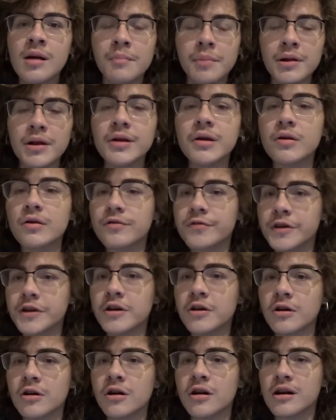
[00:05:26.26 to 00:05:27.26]
political
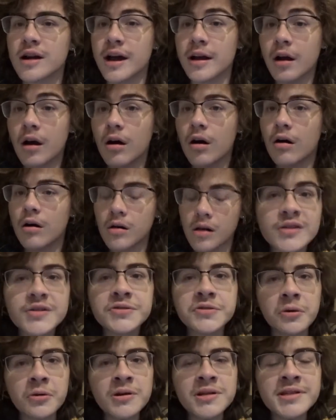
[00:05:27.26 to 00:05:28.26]
figure at all.
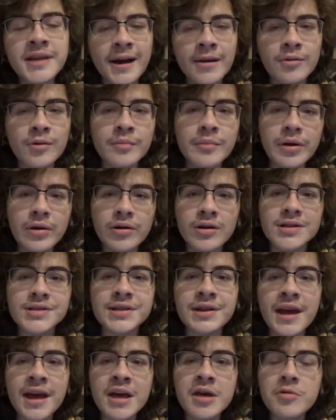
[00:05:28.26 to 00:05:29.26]
Soledad Ramirez,
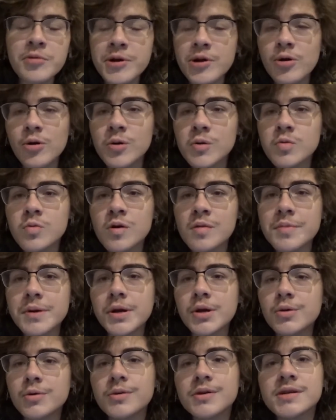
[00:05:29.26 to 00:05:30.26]
an angry old
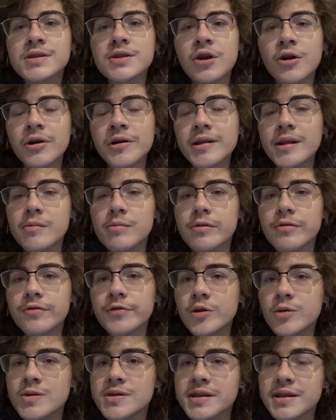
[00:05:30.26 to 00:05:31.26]
woman who is currently
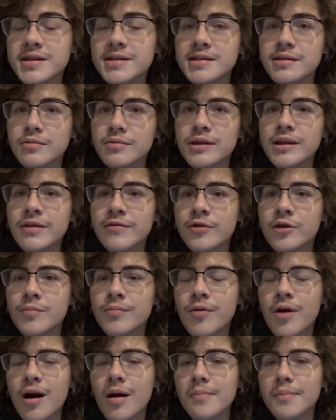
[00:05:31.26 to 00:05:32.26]
refusing to leave her
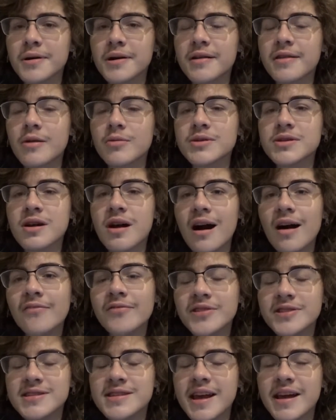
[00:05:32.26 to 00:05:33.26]
property that was
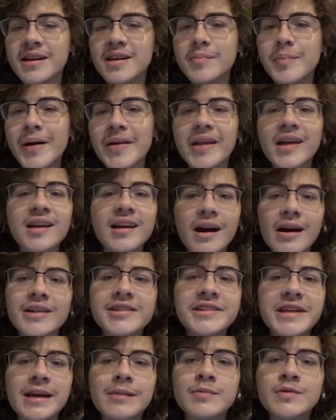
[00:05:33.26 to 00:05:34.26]
confiscated by a
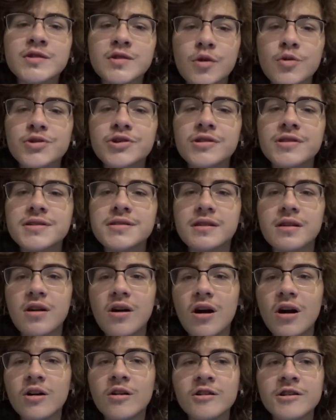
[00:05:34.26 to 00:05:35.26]
goddamn socialist in
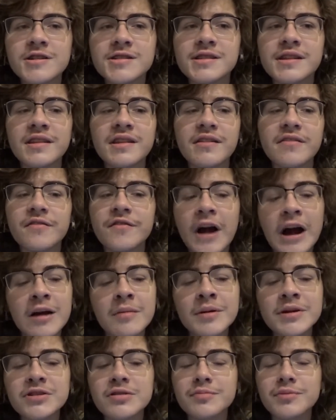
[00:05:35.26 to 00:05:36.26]
Congress and the
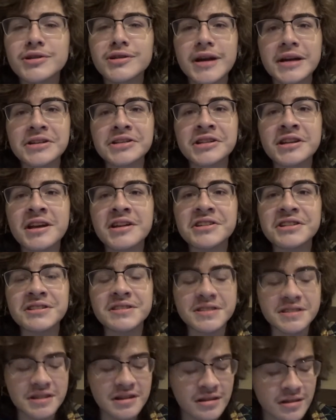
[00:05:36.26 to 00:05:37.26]
Environmental Protection
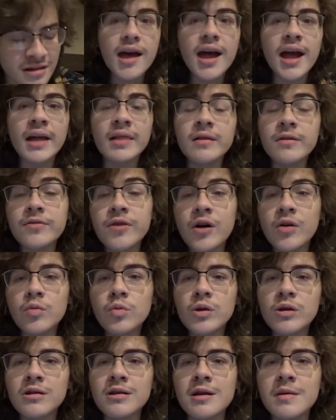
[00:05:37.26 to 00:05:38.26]
Agency. And Lavon
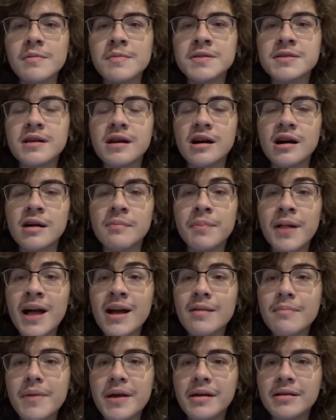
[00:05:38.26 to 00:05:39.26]
Williams, a
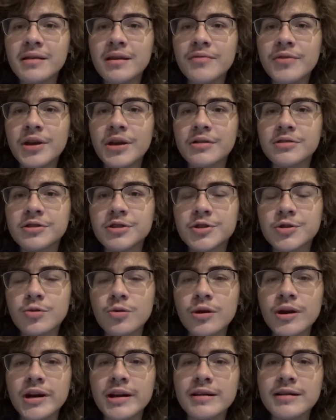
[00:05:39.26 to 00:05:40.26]
black man living in
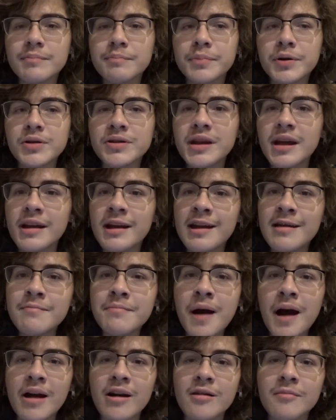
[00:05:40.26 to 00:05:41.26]
Detroit, building an
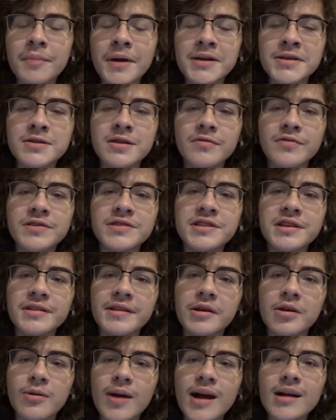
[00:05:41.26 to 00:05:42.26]
empire based off of
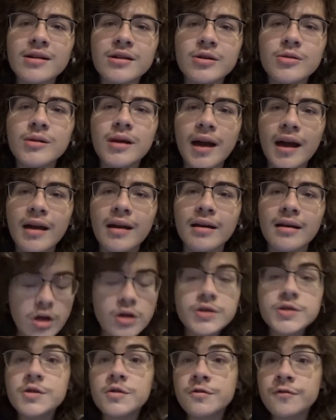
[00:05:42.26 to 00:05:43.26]
dealing crack cocaine.
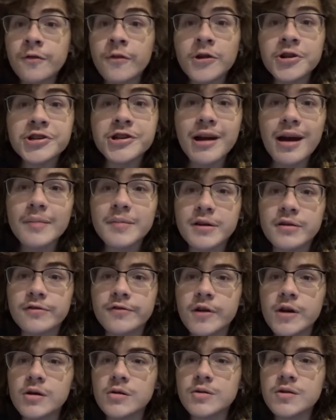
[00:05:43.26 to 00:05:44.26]
So the first chapter
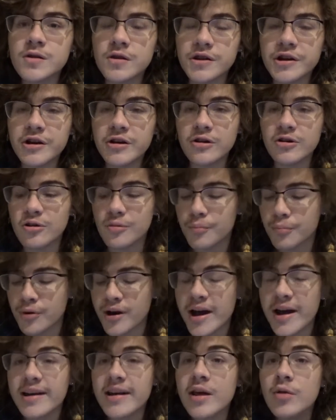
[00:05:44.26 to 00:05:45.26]
follows our hero,
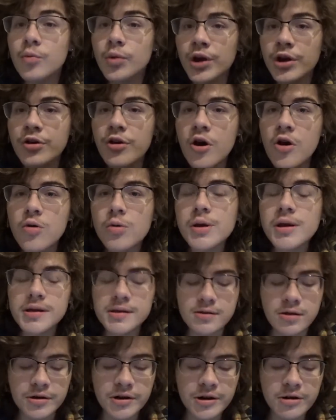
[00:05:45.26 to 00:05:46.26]
Brett, and we know
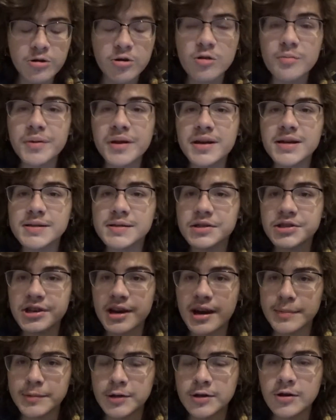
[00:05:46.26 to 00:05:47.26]
he's our hero because the
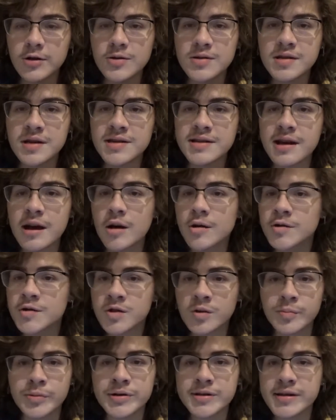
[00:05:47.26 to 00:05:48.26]
chapter goes into how
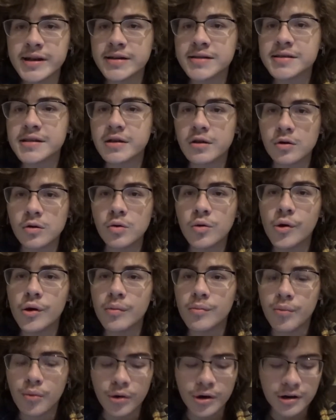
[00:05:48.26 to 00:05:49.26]
super sexy and cool and
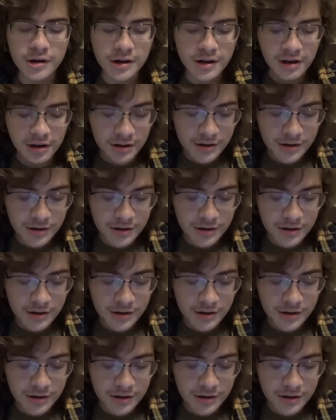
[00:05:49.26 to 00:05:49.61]
important he